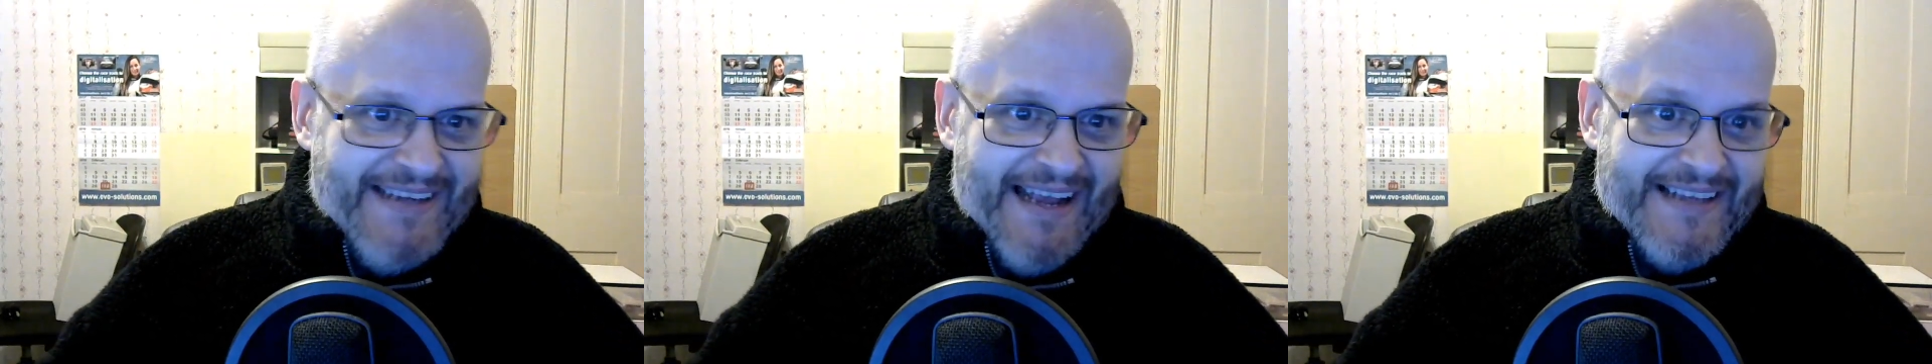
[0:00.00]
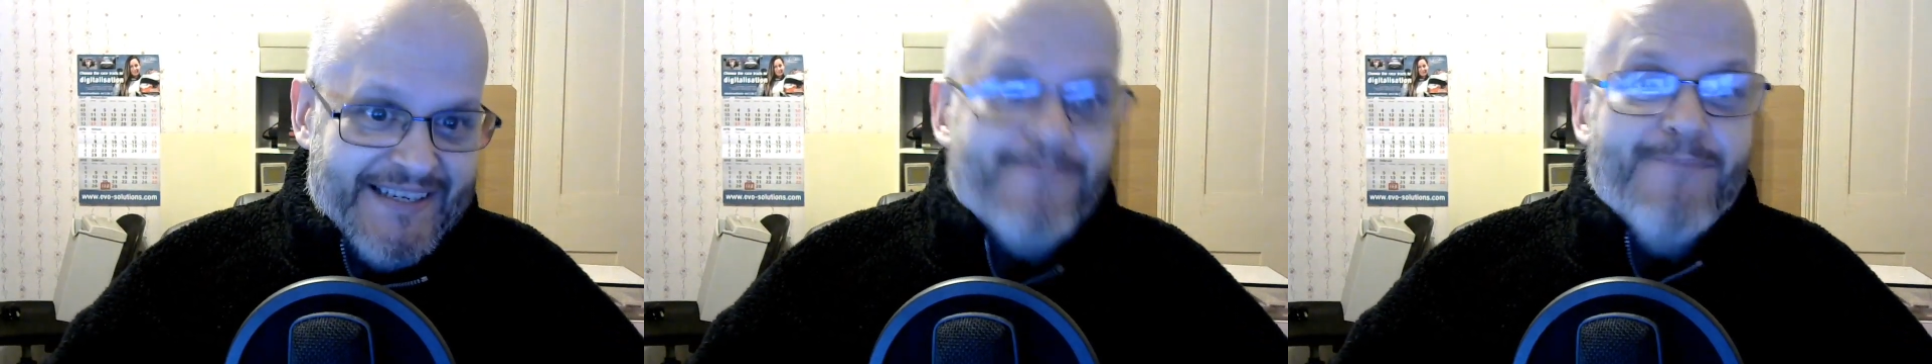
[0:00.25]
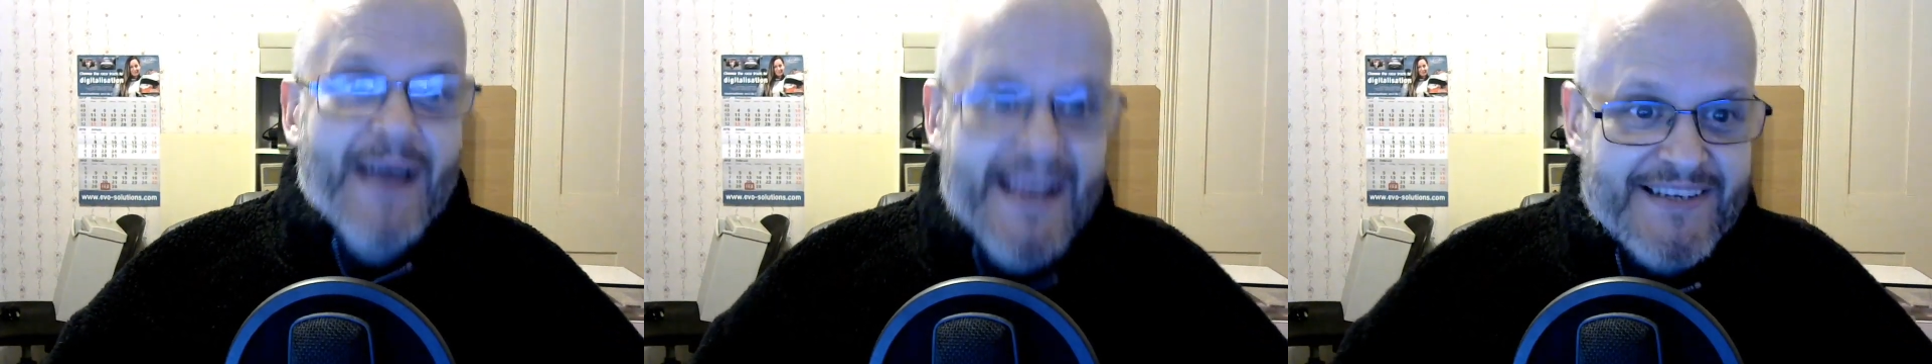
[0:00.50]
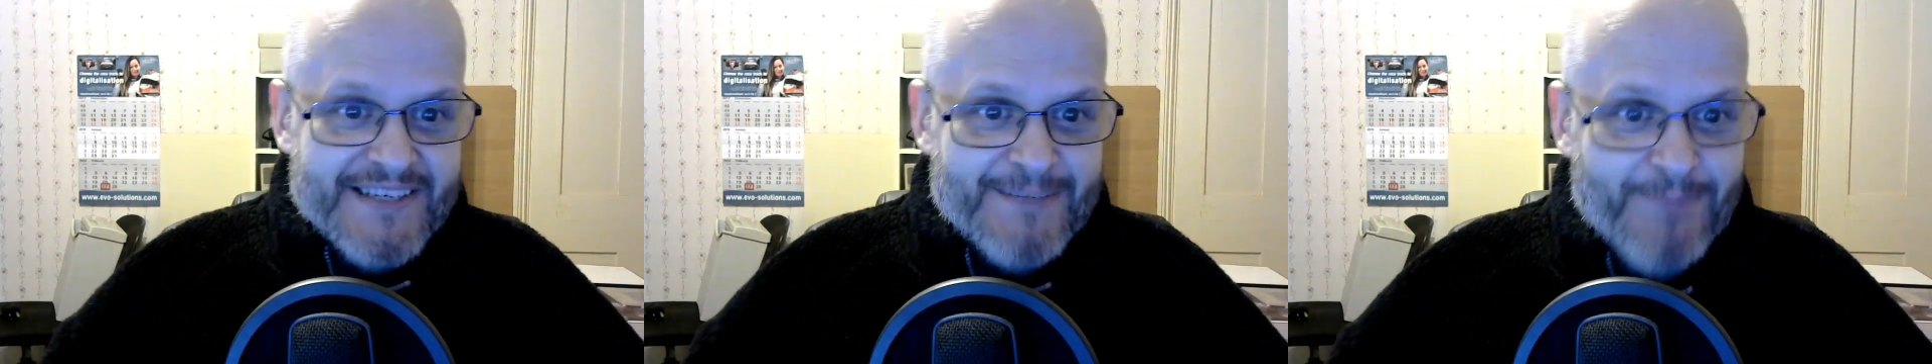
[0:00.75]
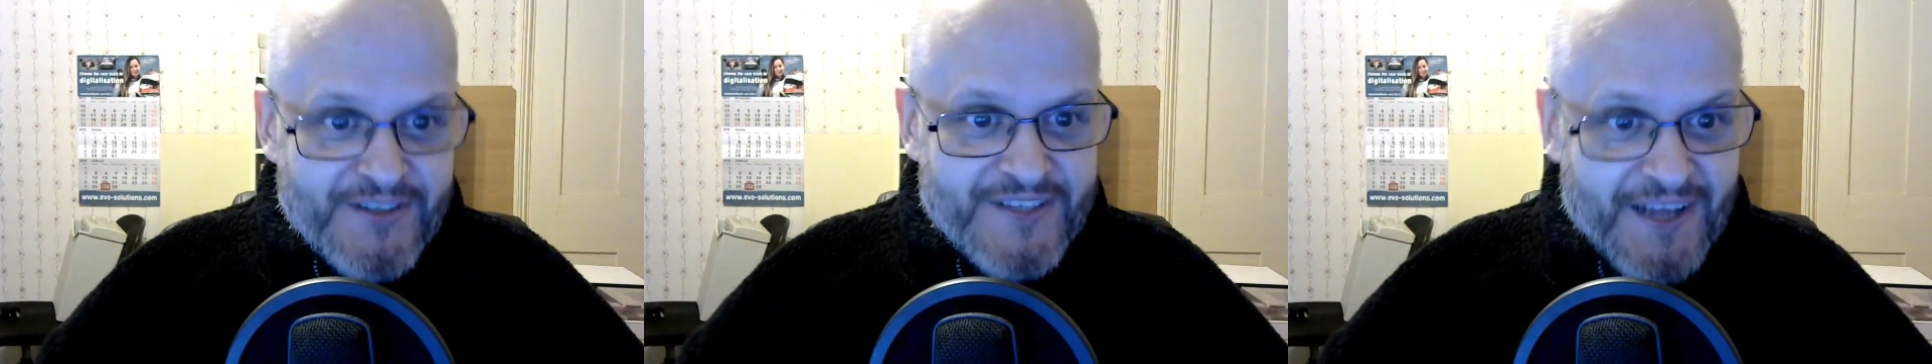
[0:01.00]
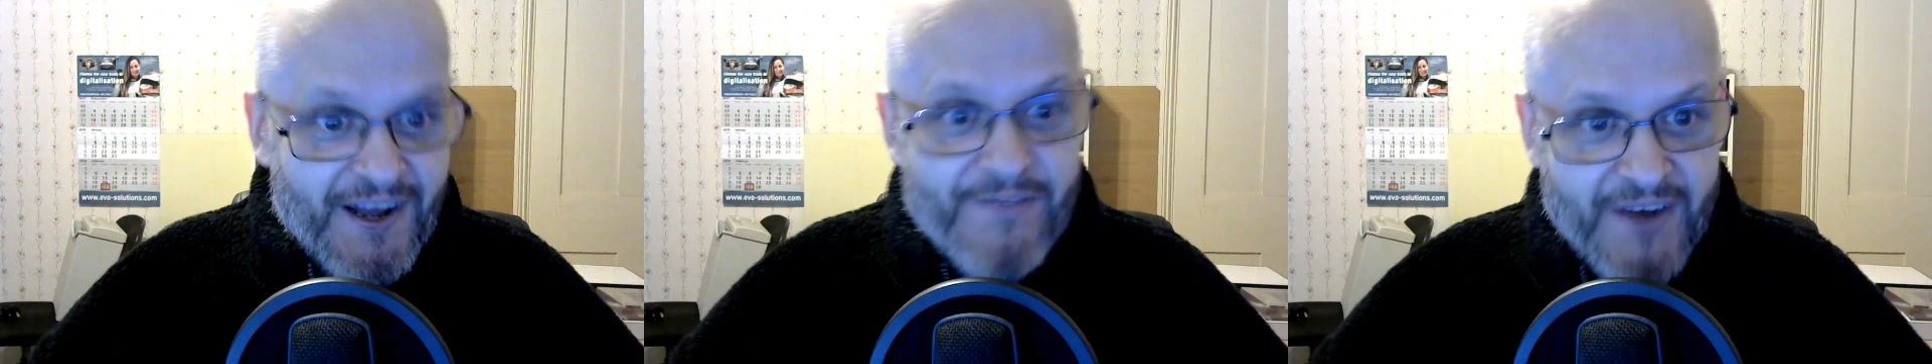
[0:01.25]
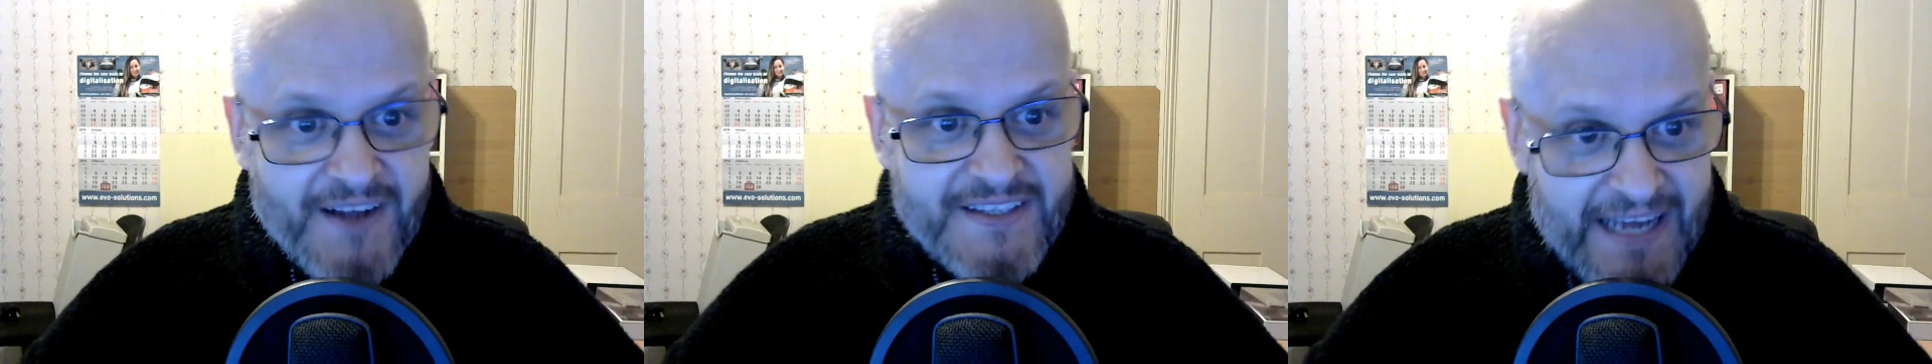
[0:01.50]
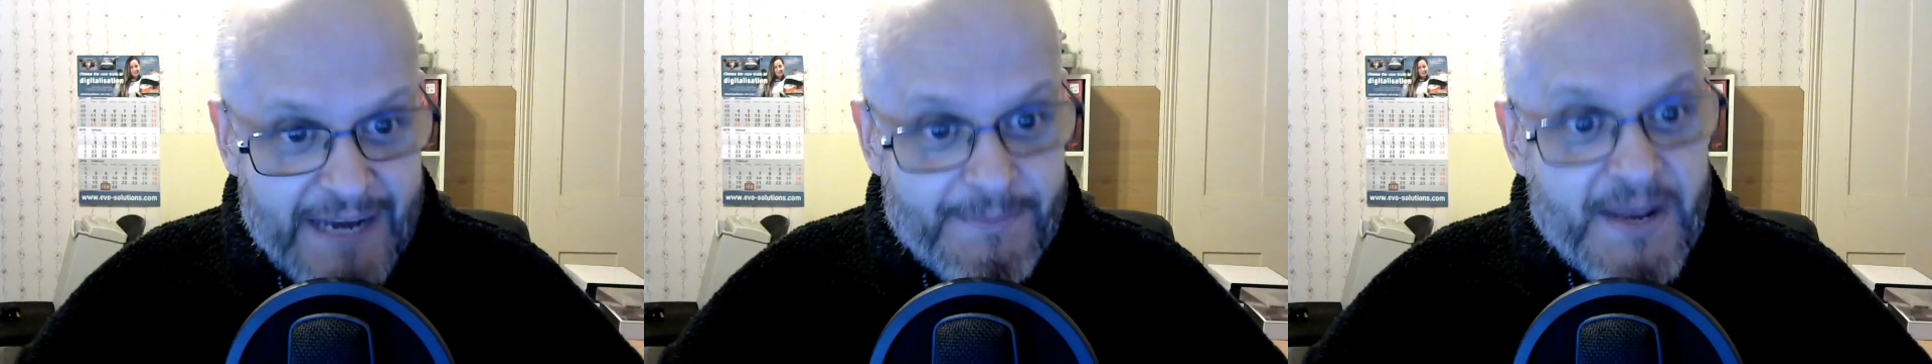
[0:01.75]
Yes, a major sponsor of our
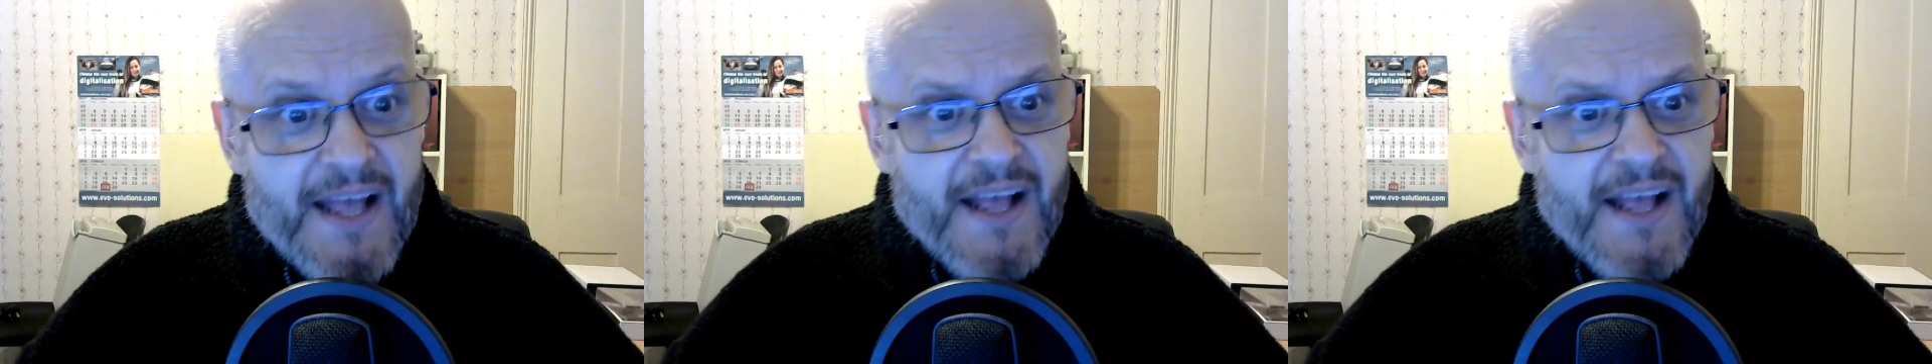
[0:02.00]
team.